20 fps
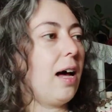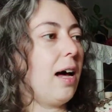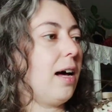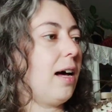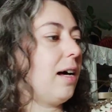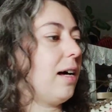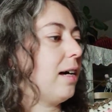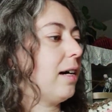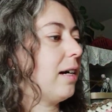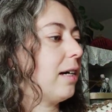
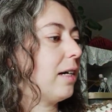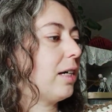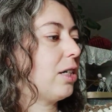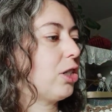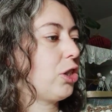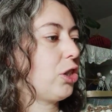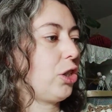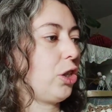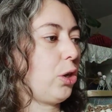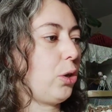I
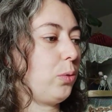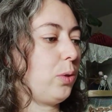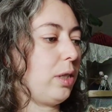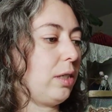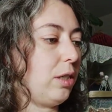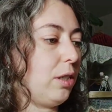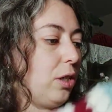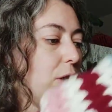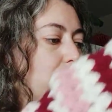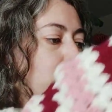showed
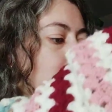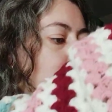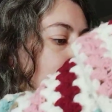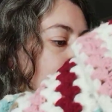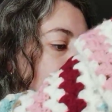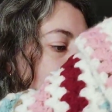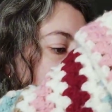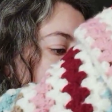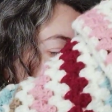it to you many